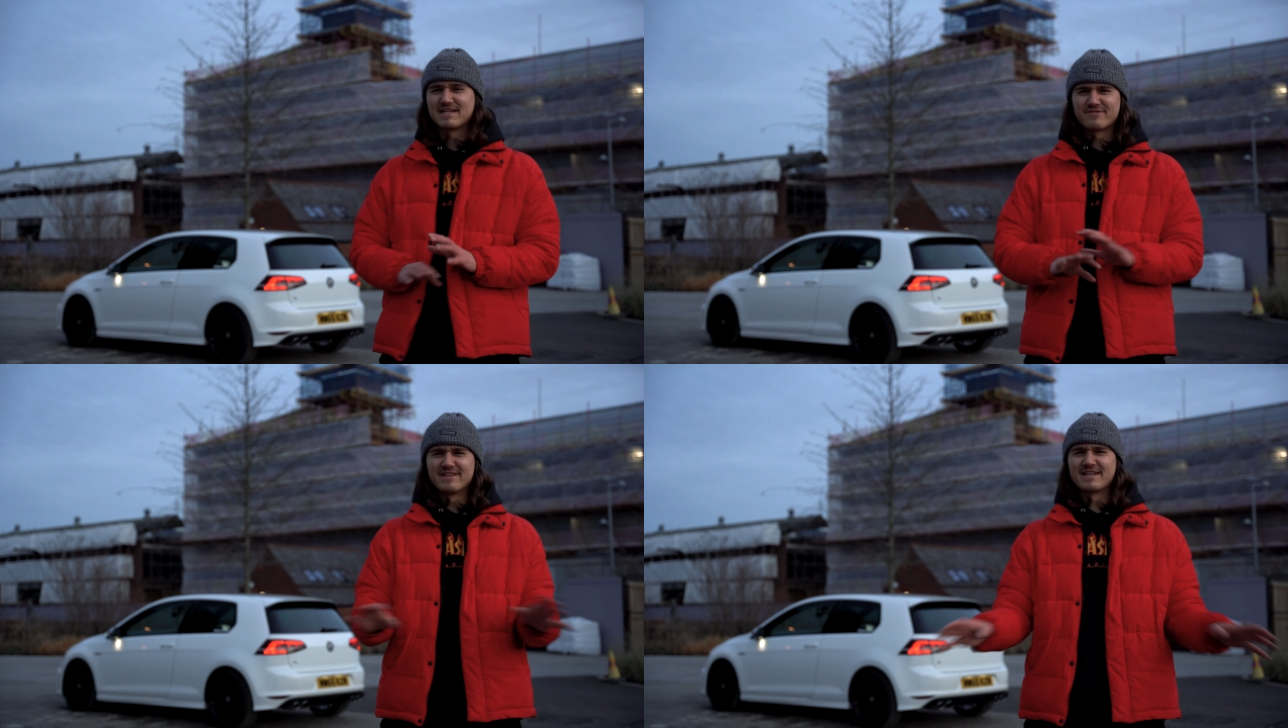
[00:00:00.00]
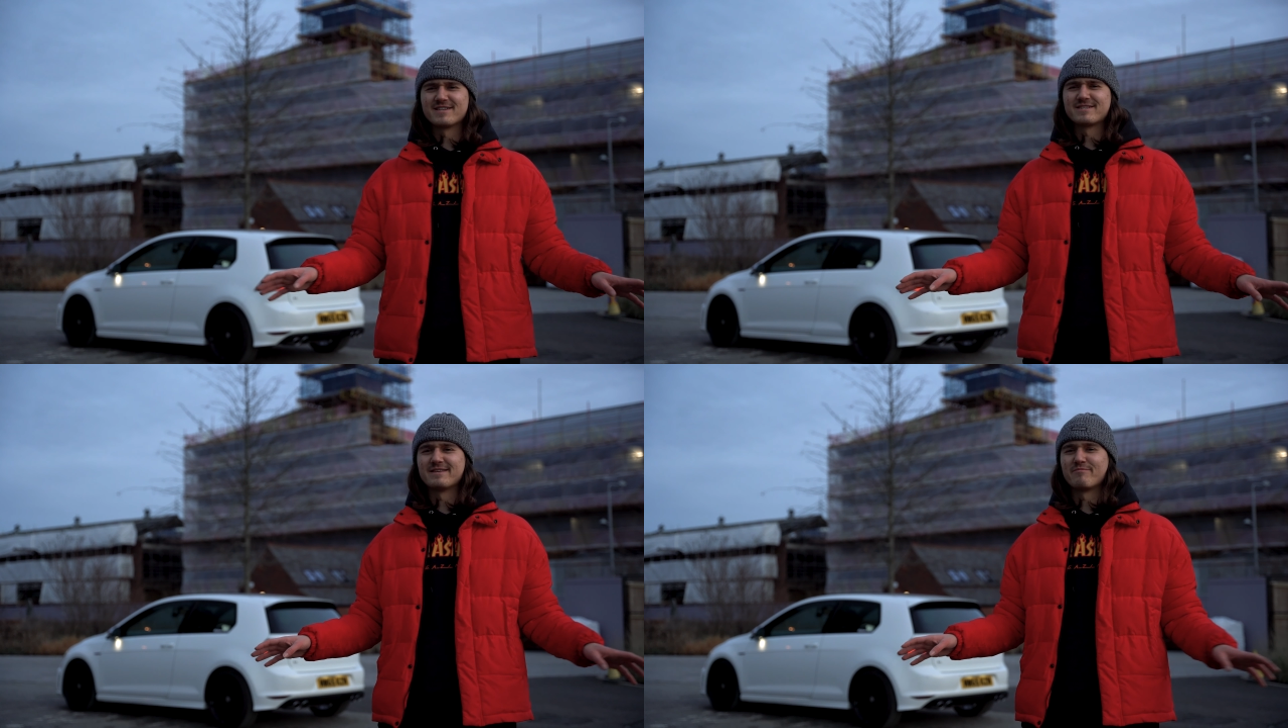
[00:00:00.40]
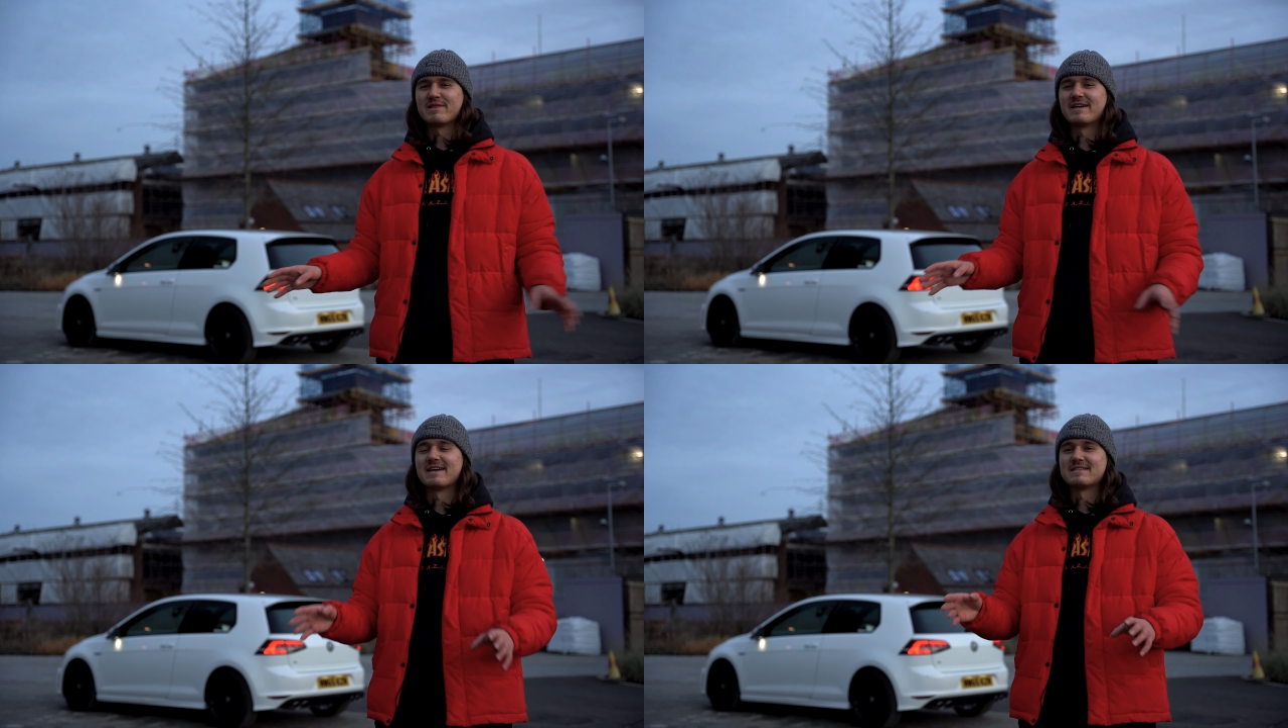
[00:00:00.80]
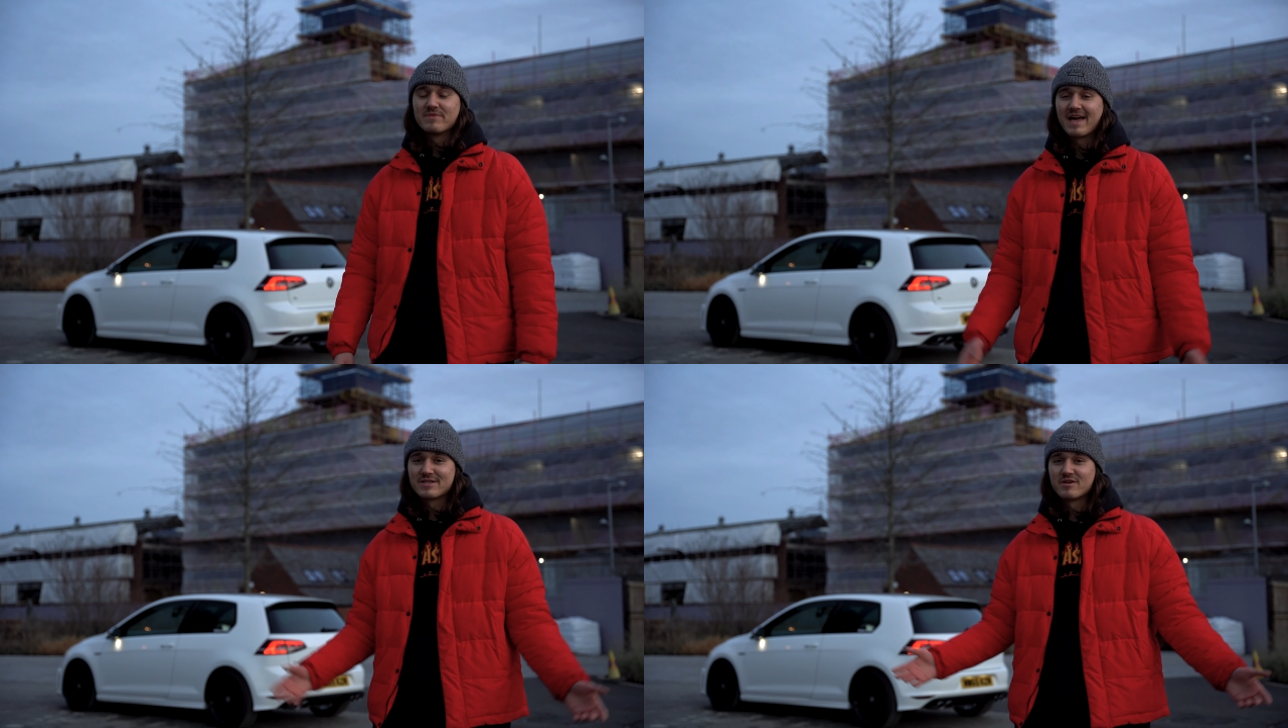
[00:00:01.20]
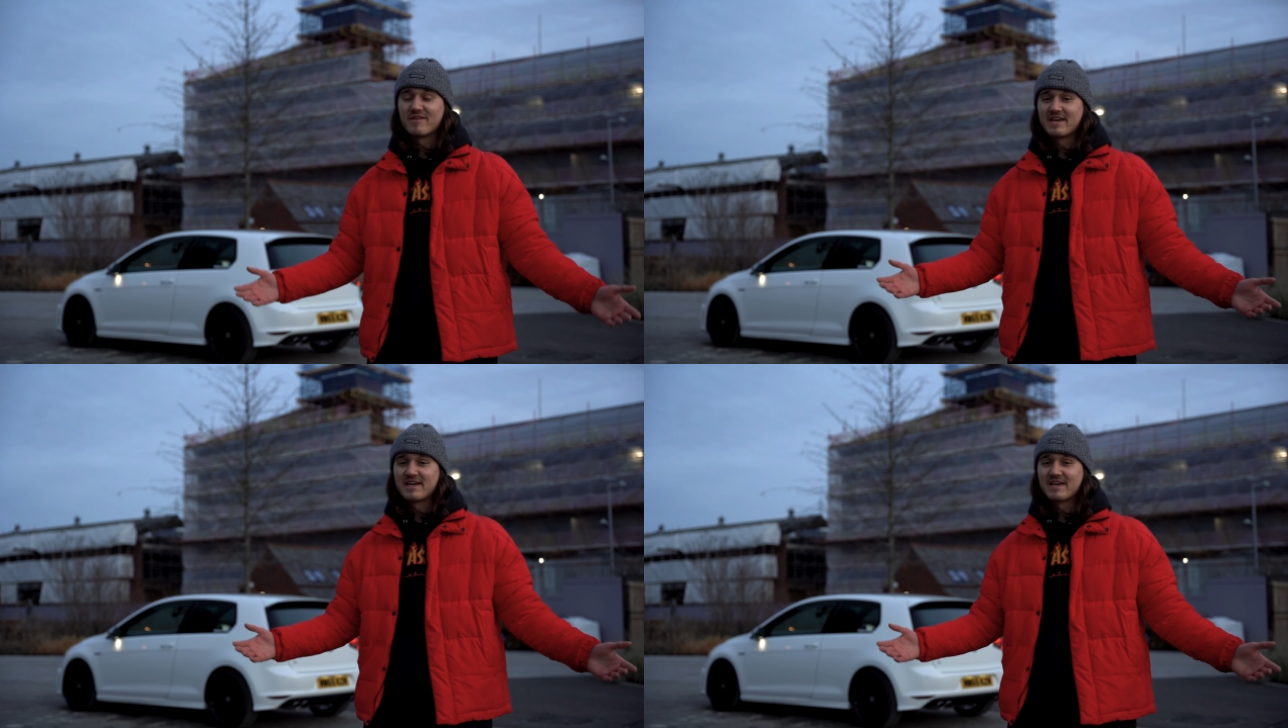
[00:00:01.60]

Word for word: it's, a really nice clean place yeah so for